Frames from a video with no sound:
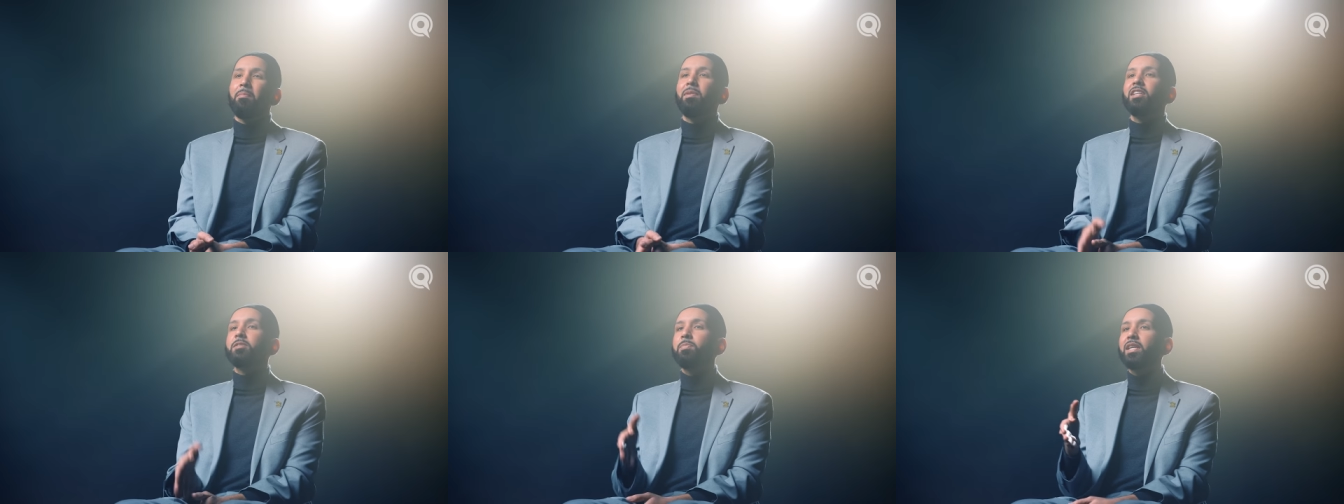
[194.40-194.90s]

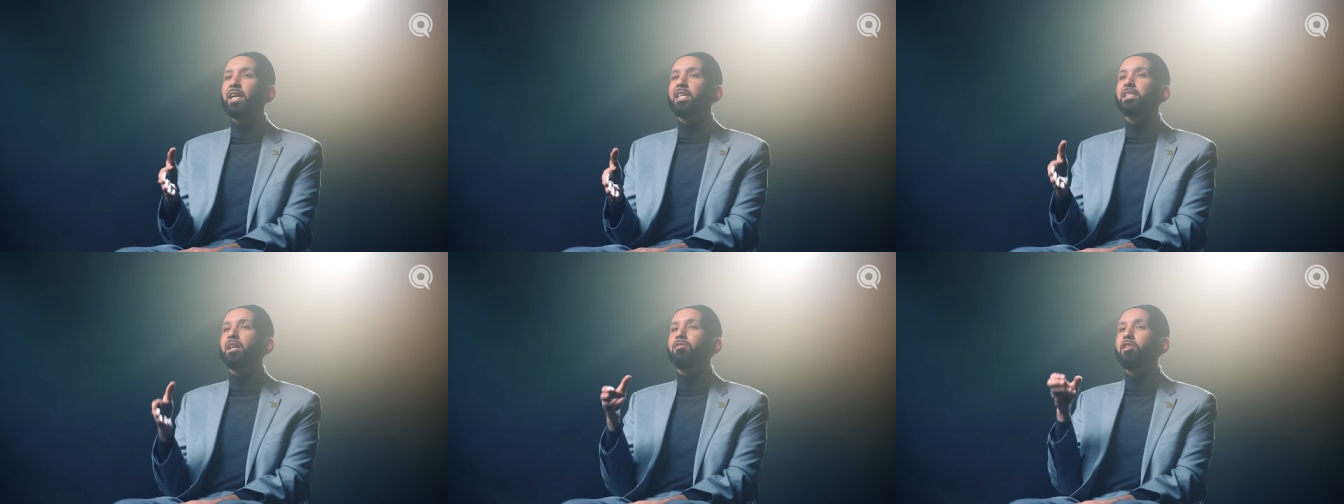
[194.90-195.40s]
but it's
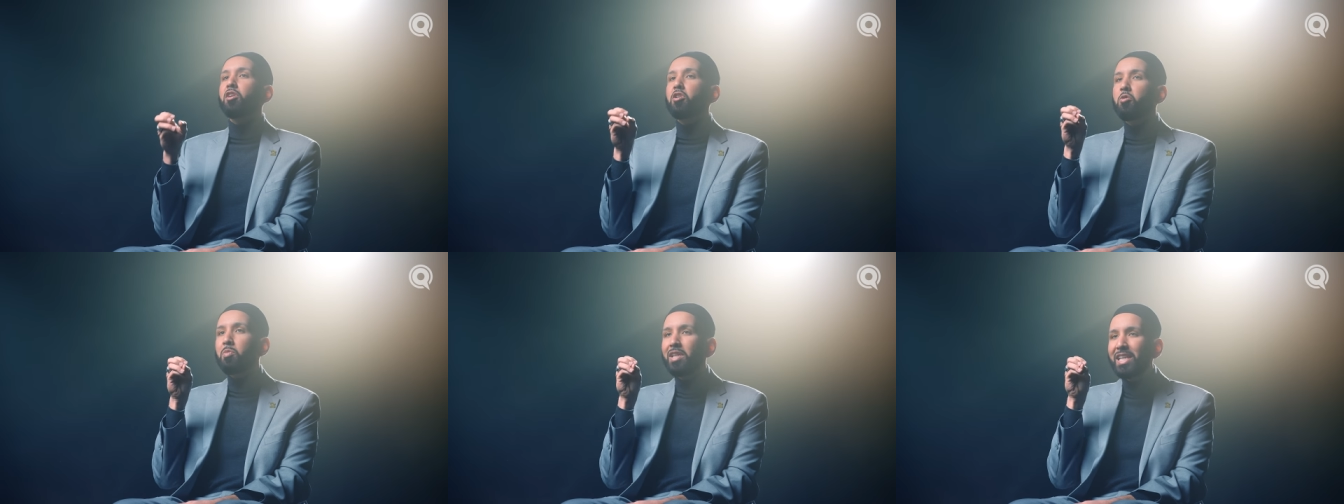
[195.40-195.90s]
because of the
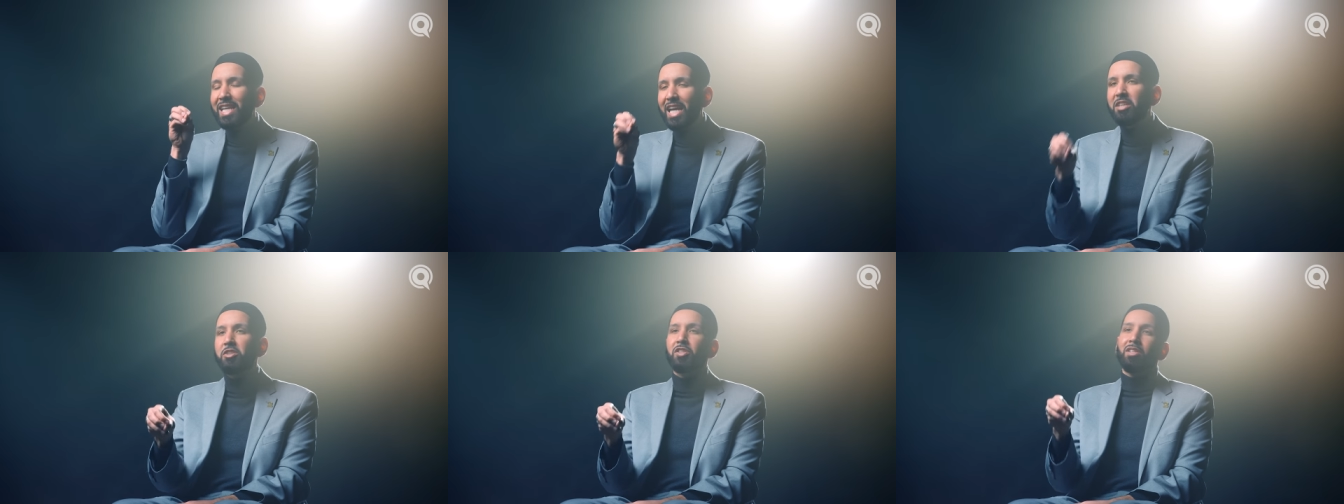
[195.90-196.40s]

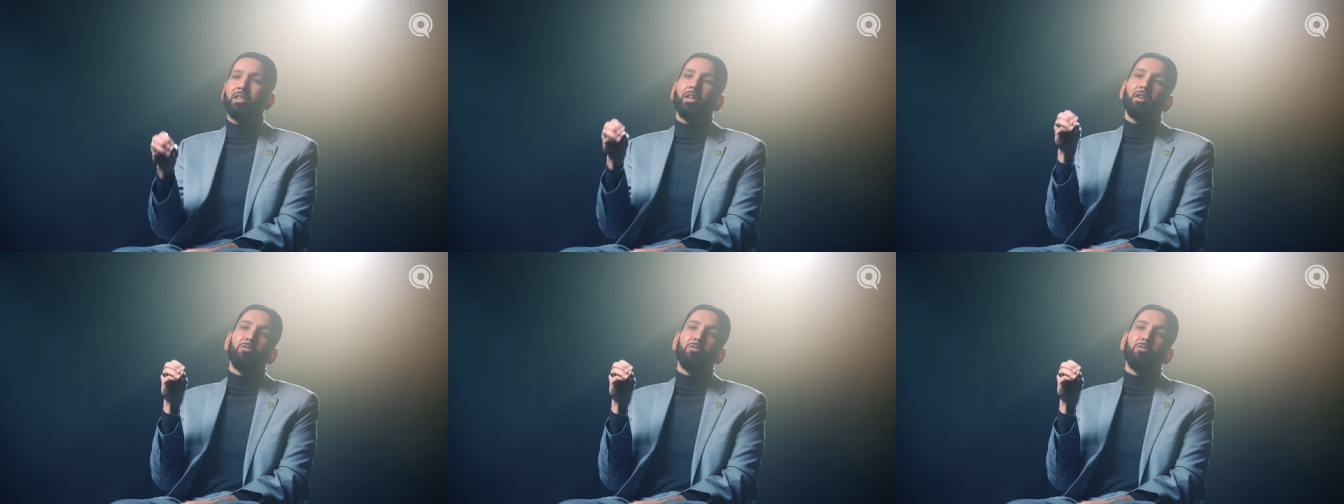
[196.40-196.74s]
humiliation